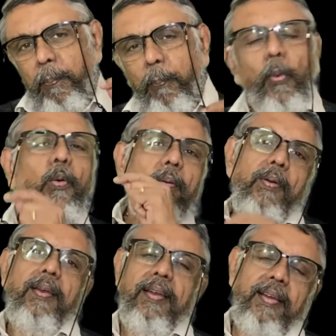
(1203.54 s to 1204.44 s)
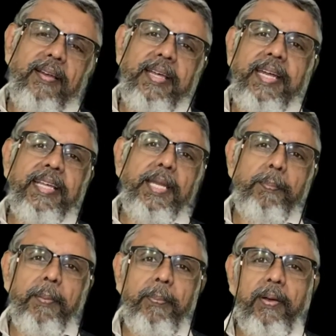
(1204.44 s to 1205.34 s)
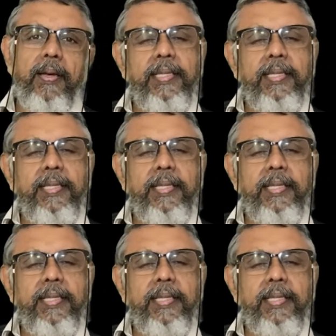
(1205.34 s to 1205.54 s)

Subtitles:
pull category people.